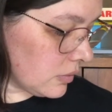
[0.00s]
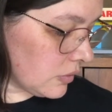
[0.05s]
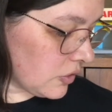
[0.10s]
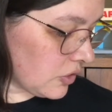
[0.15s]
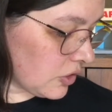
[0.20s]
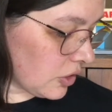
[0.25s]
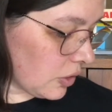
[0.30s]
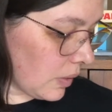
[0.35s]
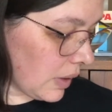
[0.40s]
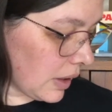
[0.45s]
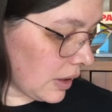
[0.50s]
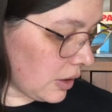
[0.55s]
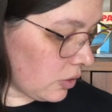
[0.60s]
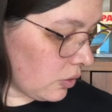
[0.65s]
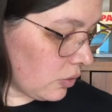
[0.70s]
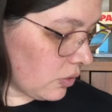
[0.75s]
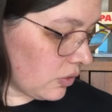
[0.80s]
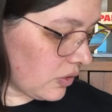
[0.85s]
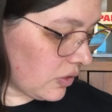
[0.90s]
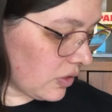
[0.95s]
so I
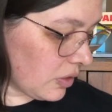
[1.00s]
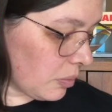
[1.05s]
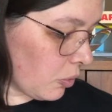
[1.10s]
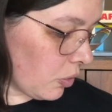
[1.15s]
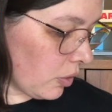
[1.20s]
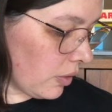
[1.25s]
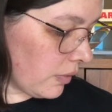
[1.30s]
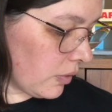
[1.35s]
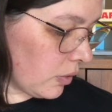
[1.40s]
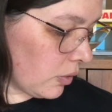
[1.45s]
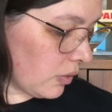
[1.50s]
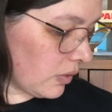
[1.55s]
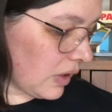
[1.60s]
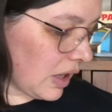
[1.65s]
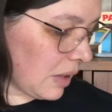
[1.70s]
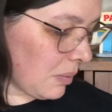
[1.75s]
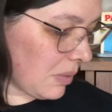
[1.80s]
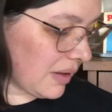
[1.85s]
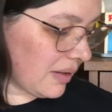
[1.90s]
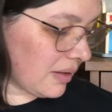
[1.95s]
used some more of those
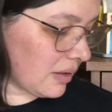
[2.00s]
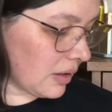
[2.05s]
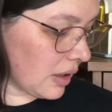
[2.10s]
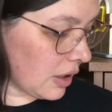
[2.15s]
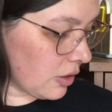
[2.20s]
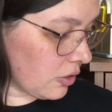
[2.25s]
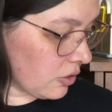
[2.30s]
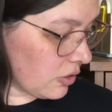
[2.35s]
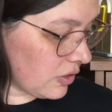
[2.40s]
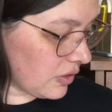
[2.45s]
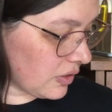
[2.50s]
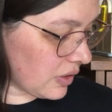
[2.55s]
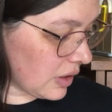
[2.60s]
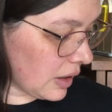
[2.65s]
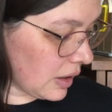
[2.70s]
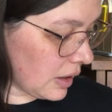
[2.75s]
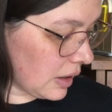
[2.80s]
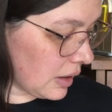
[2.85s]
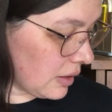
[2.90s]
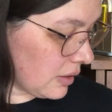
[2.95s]

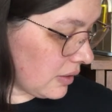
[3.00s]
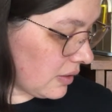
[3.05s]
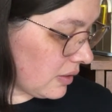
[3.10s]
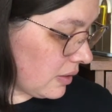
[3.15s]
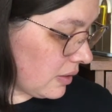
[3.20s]
amysniderDESIGN